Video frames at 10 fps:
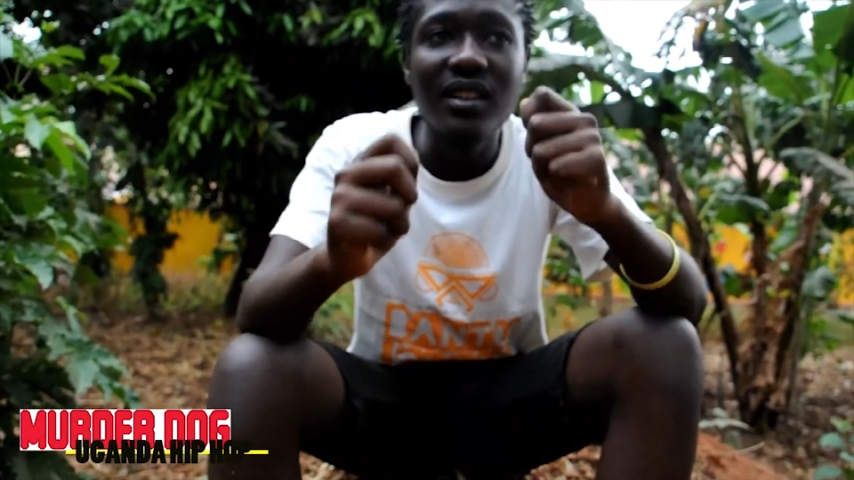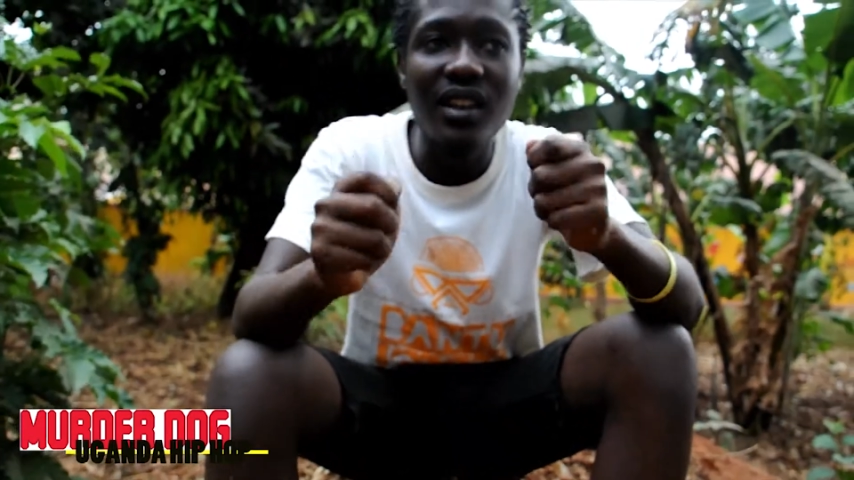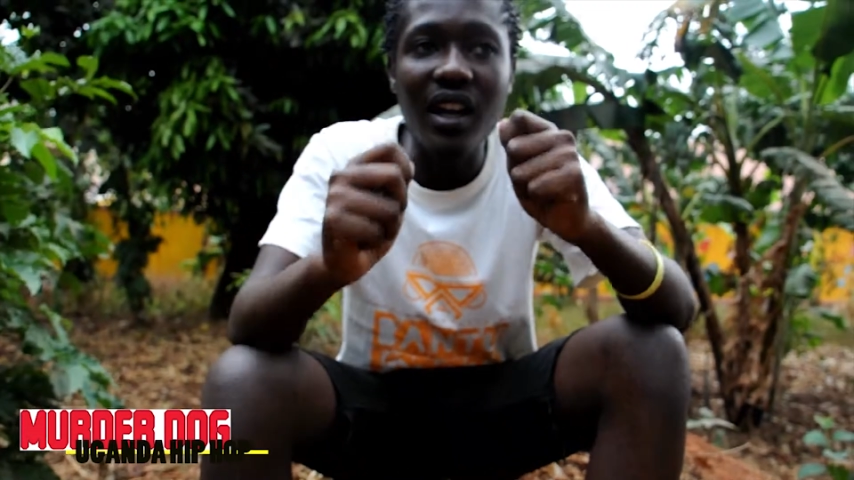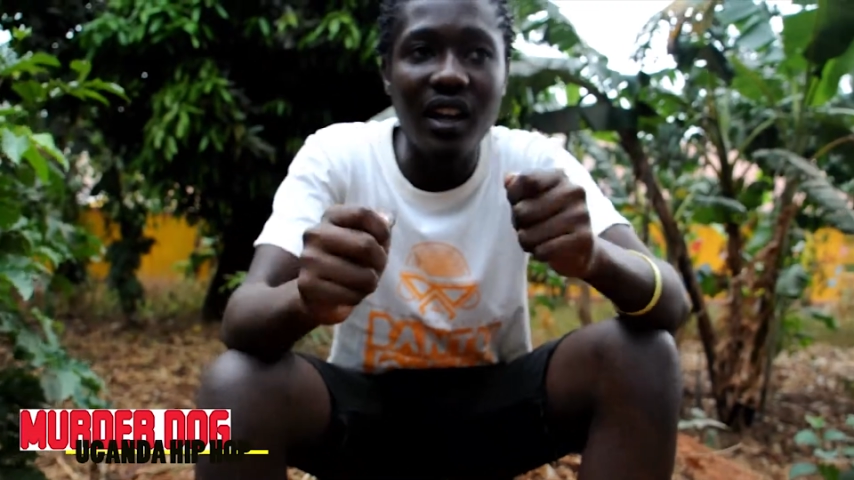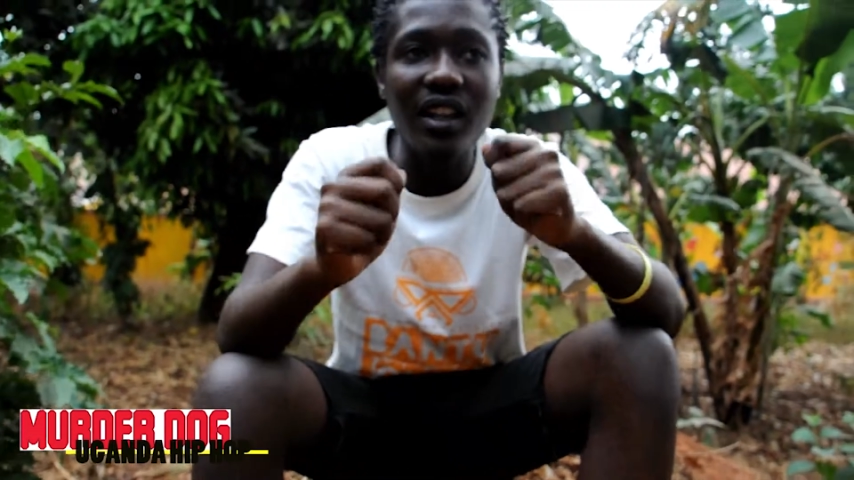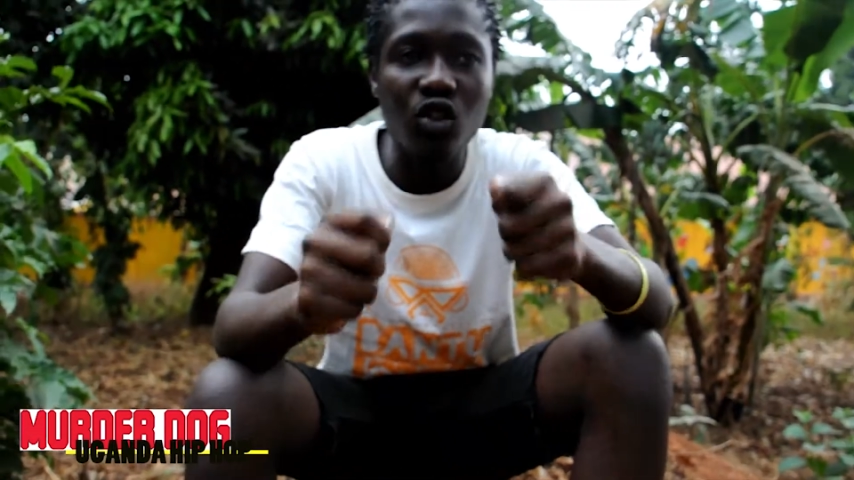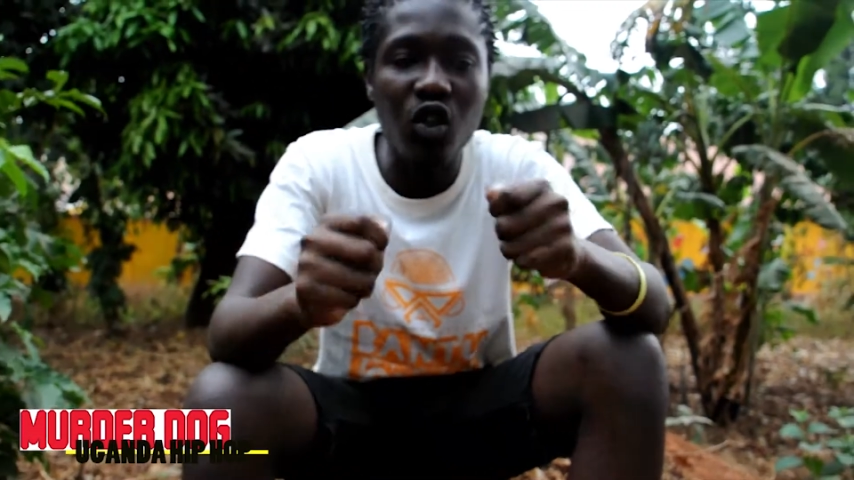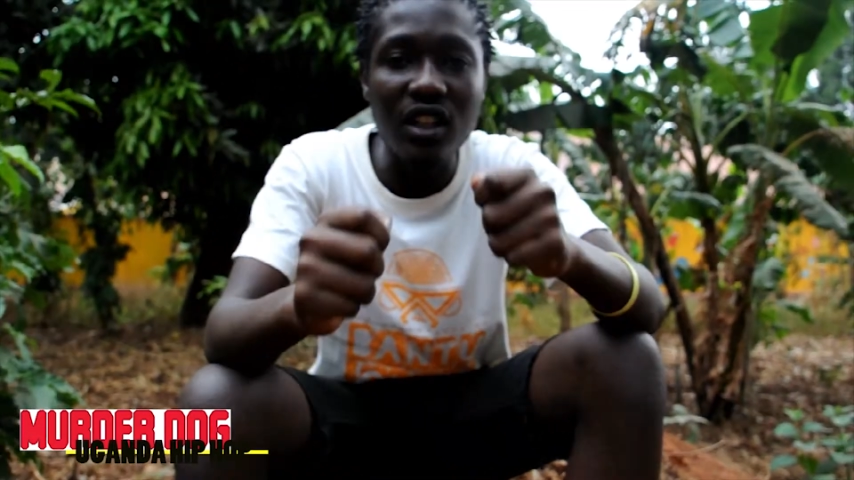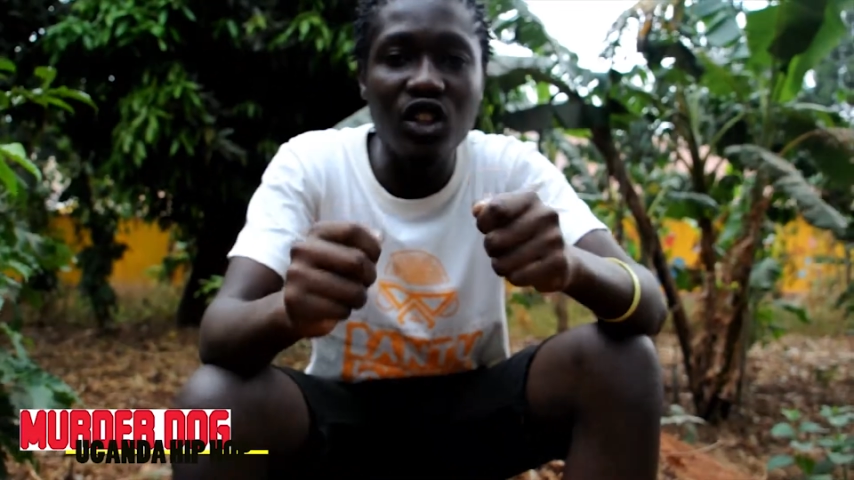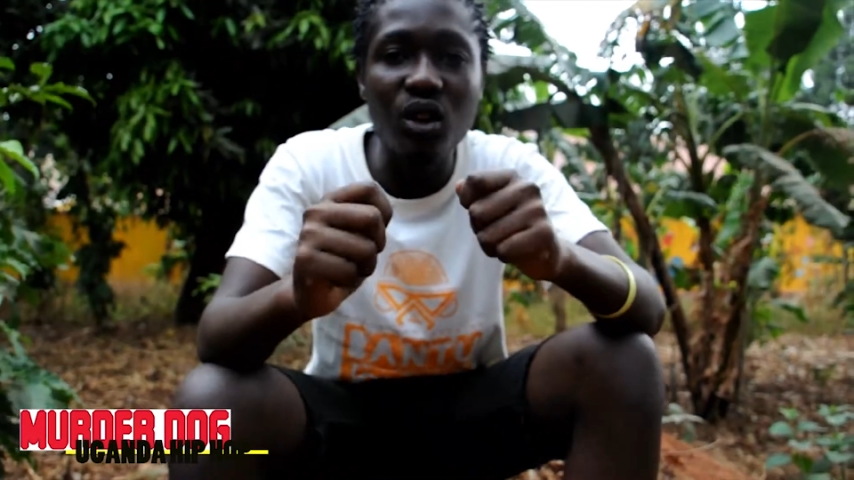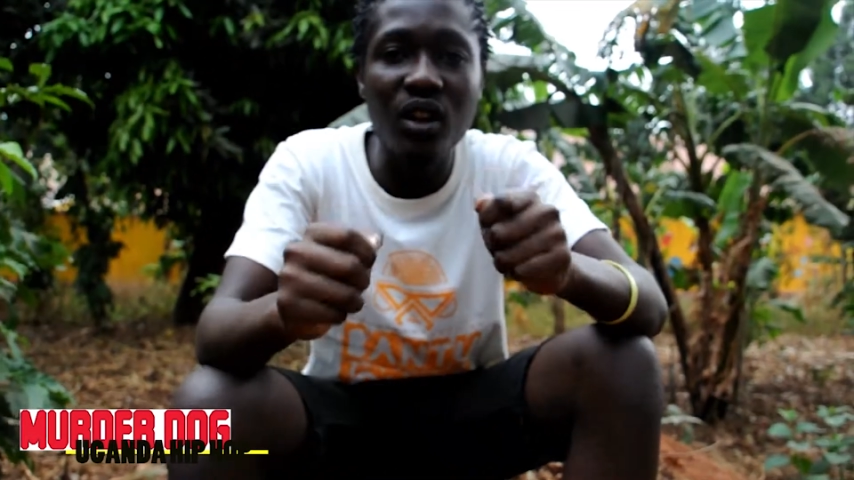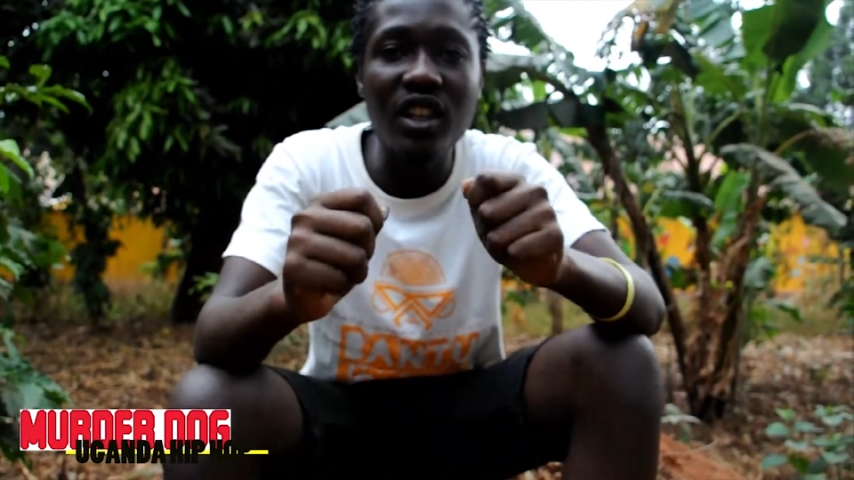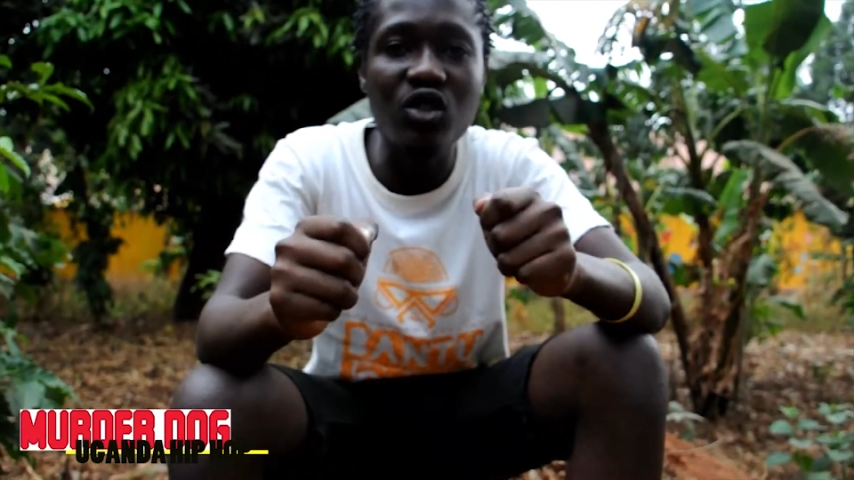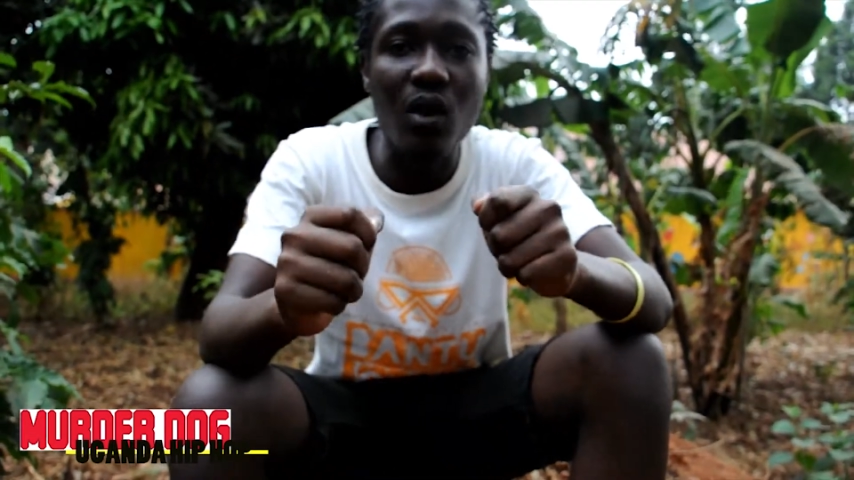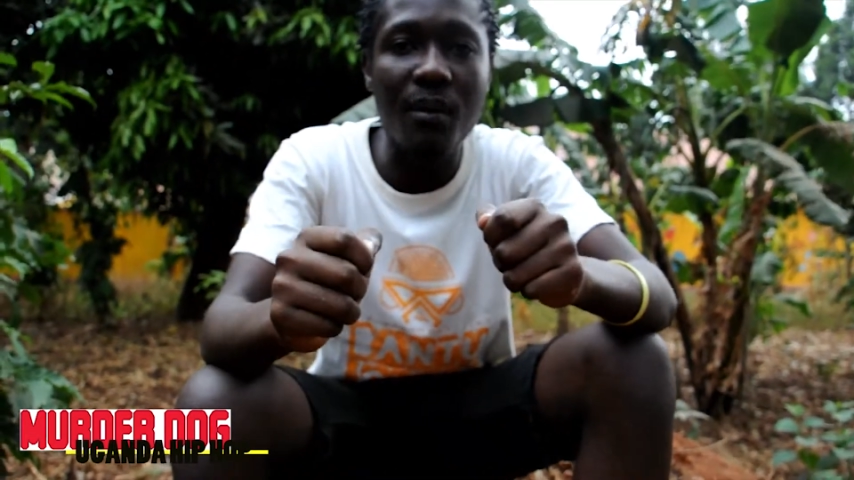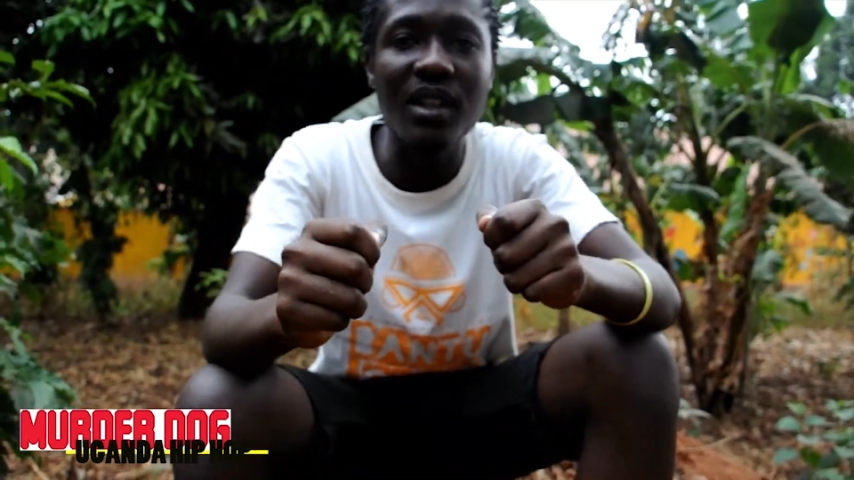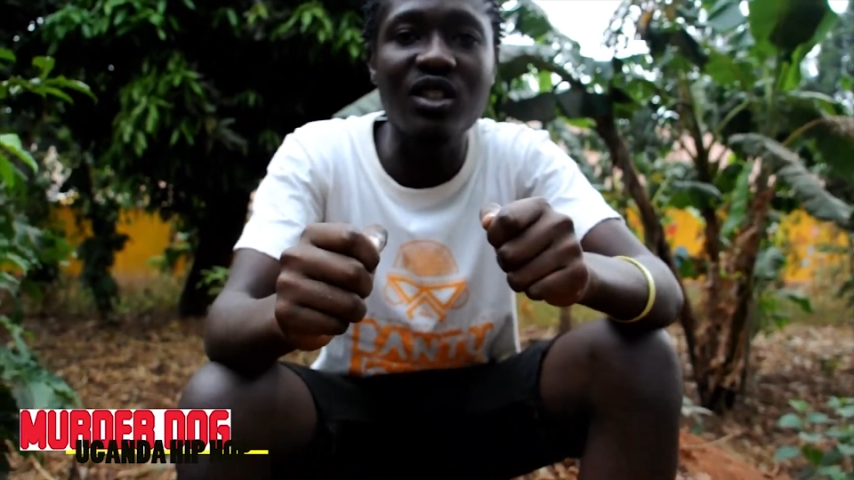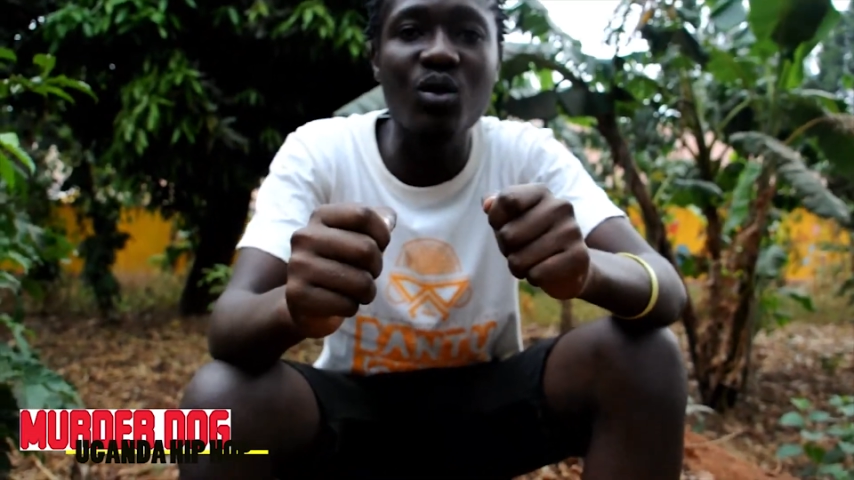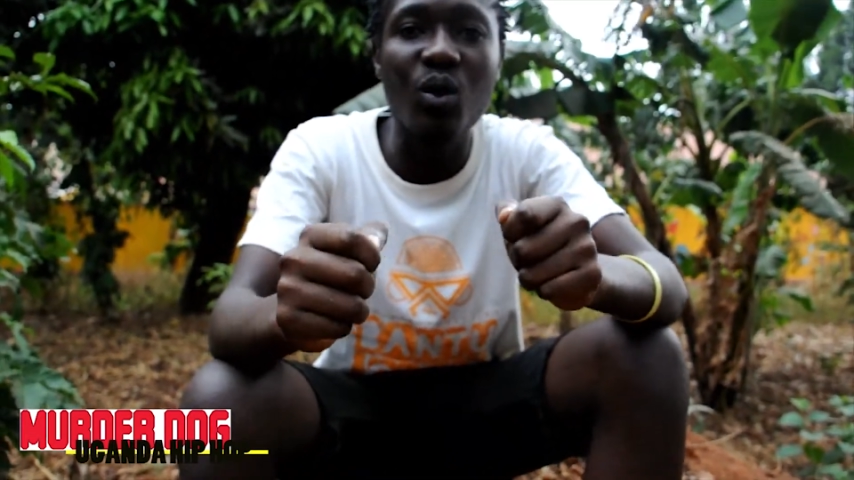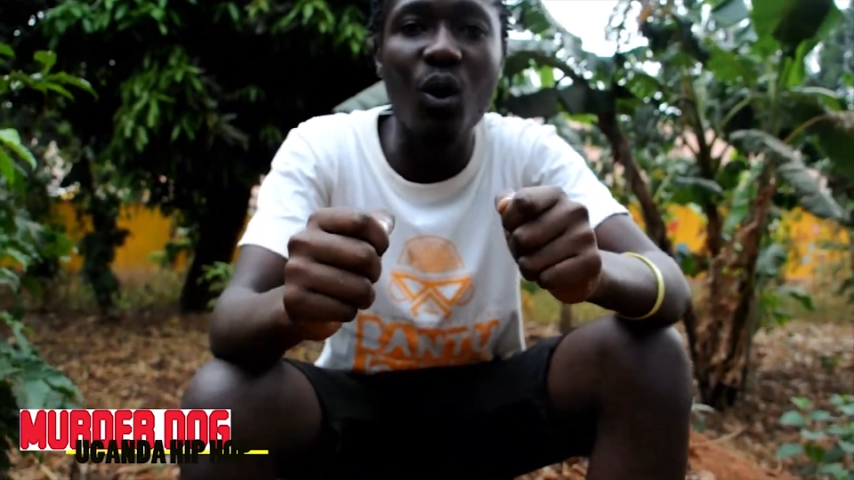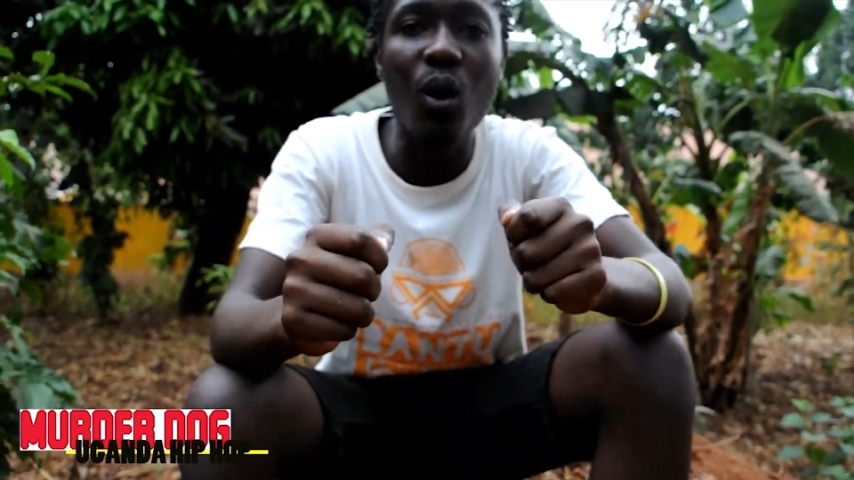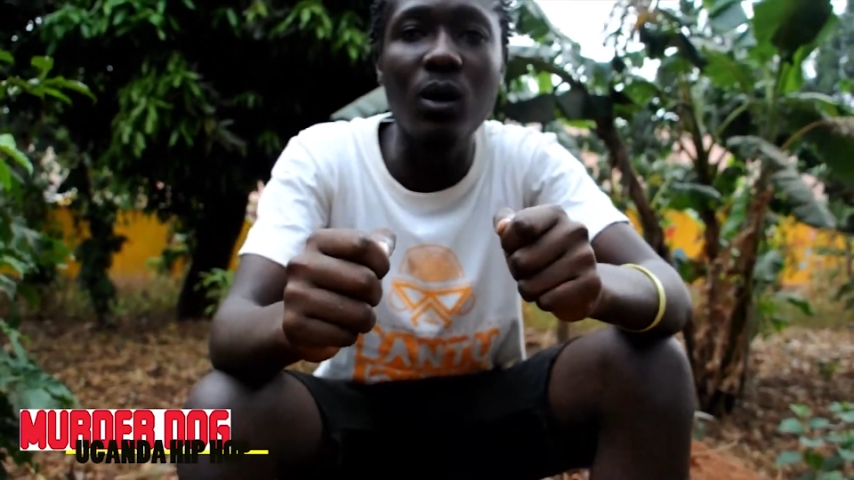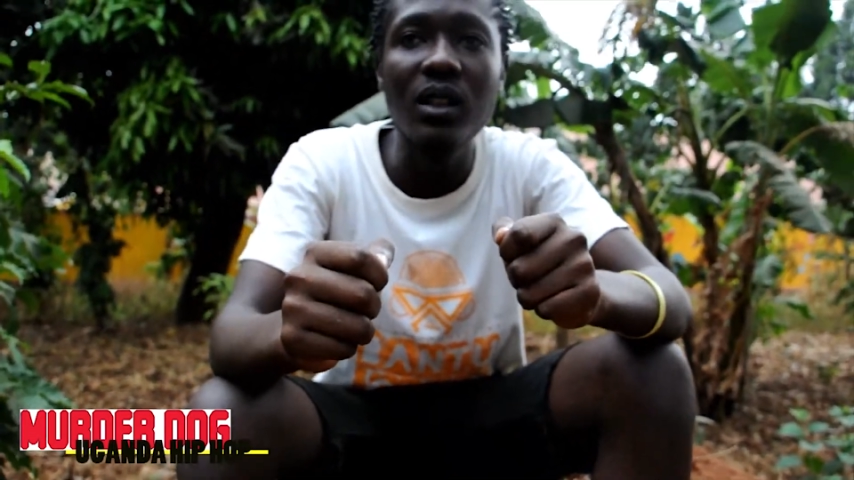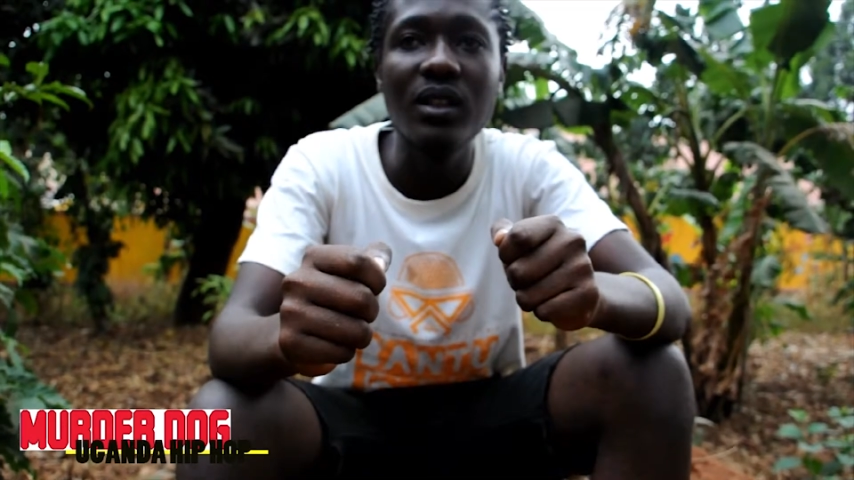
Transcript: the traditional instruments to call